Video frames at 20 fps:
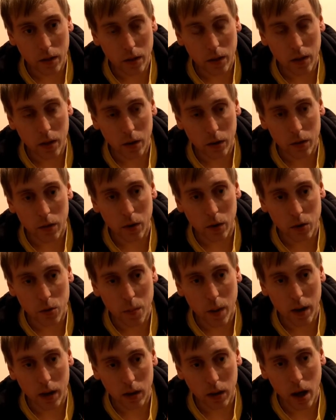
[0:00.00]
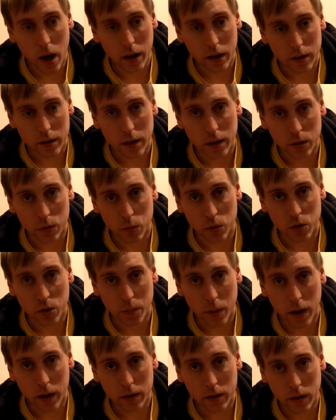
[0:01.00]
there's been a lot of
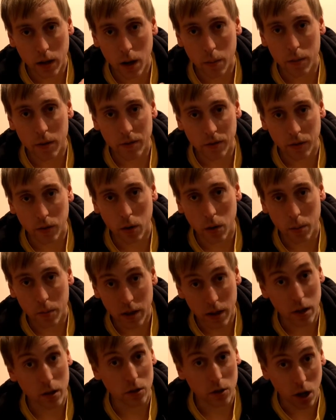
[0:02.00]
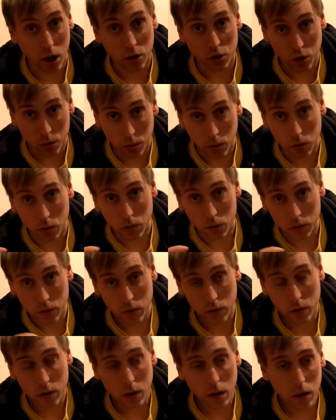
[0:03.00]
disrespect coming from the
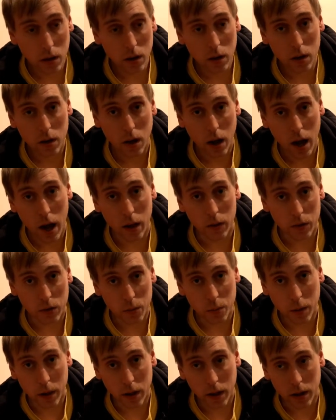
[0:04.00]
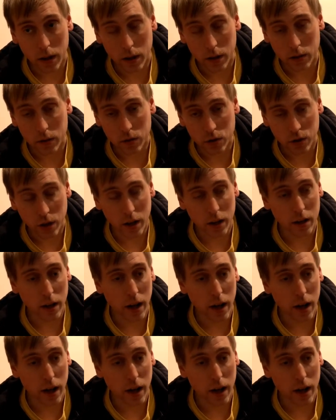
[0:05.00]
Untouchables, Alex Payne, Shane